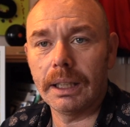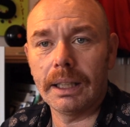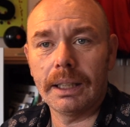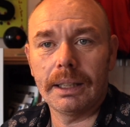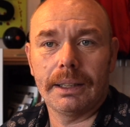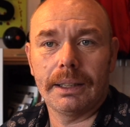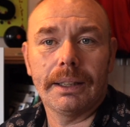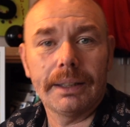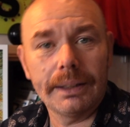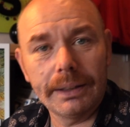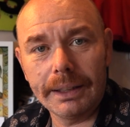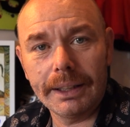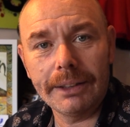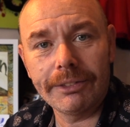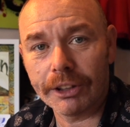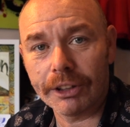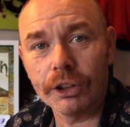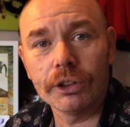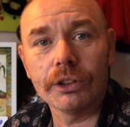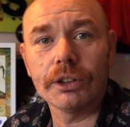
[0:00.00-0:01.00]

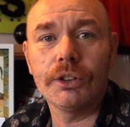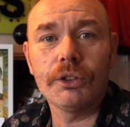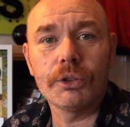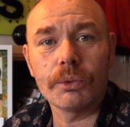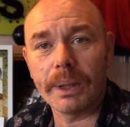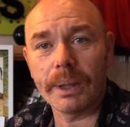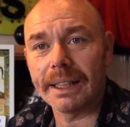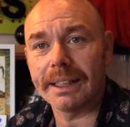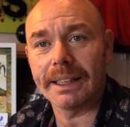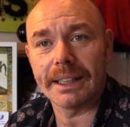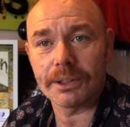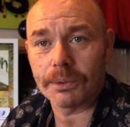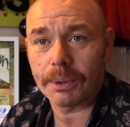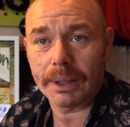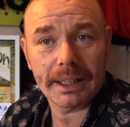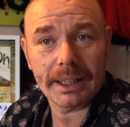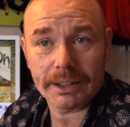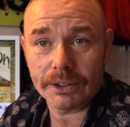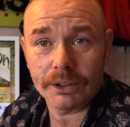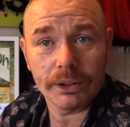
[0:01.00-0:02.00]
If I don't lose weight this
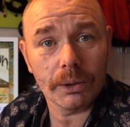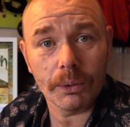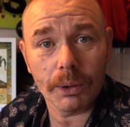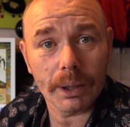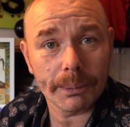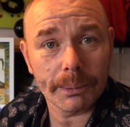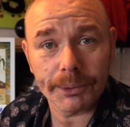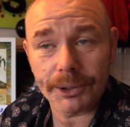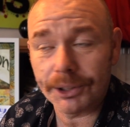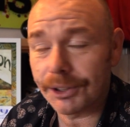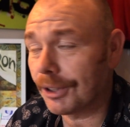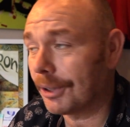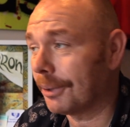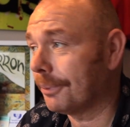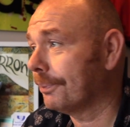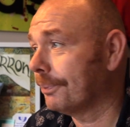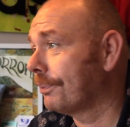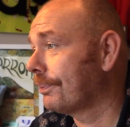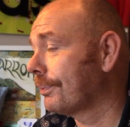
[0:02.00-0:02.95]
week, I don't know what I'm going to do.